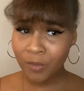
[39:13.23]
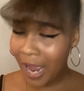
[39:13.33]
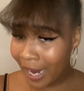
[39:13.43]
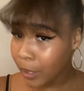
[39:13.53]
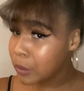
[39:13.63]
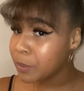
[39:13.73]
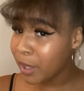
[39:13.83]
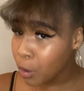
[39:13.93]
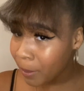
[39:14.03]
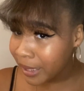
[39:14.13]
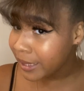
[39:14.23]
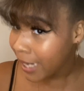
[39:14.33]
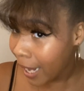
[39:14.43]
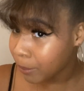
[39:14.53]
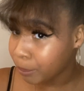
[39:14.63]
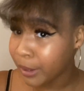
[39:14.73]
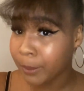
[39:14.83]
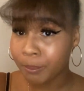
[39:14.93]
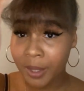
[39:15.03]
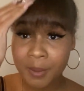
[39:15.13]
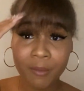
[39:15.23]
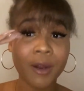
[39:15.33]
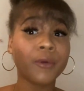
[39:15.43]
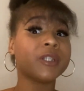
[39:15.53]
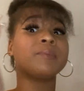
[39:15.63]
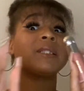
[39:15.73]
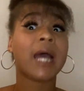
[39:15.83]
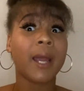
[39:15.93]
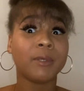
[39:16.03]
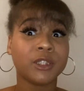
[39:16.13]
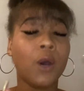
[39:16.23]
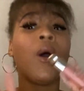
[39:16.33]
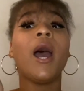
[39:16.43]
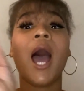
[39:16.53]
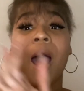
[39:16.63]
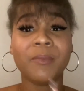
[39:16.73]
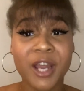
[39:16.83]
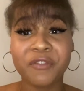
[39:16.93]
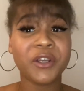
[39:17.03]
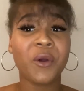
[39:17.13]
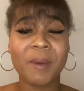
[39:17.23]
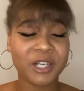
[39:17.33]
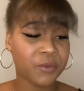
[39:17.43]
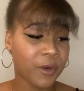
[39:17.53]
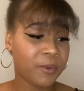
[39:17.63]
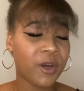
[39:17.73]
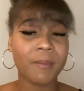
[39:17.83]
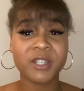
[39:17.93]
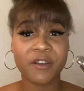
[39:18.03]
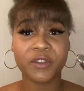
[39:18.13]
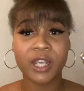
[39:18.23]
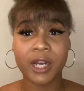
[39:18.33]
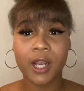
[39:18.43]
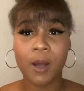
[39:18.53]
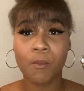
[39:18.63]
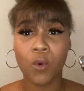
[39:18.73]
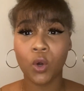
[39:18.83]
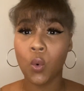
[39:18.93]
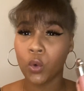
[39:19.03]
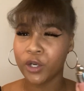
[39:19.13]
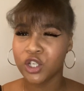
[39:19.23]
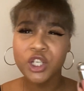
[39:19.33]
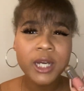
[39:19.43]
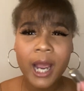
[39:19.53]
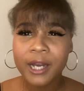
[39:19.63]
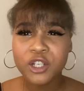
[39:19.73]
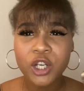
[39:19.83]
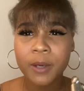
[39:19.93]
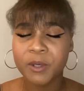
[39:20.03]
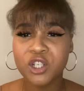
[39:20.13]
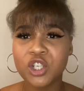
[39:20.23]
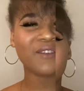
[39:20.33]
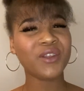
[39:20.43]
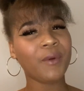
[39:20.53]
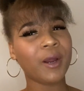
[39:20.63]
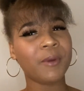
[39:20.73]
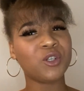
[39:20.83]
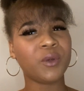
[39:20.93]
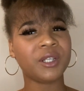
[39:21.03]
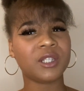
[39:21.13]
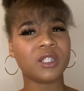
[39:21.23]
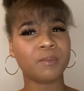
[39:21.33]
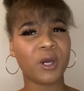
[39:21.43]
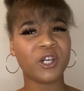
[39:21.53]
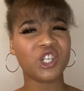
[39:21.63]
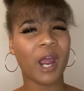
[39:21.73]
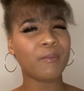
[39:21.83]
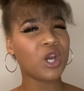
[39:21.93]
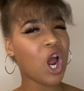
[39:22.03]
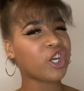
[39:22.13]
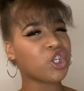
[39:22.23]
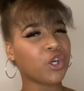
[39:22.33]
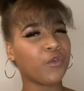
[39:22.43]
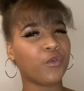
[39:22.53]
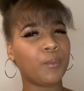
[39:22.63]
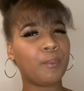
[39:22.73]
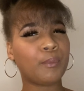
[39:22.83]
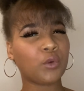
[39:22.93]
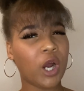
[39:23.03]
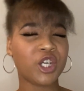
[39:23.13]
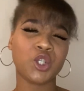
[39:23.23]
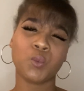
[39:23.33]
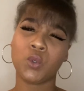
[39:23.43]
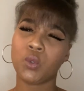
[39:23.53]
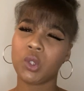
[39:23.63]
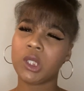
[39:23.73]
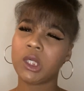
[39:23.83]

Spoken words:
I ain't gonna spend no money yet, but maybe around Christmas time or so. I'm definitely going back to Rare Beauty. I'm definitely getting a more orangey kind of shade, peachy shade. I definitely recommend doing a sponge. I'm not sure if a brush will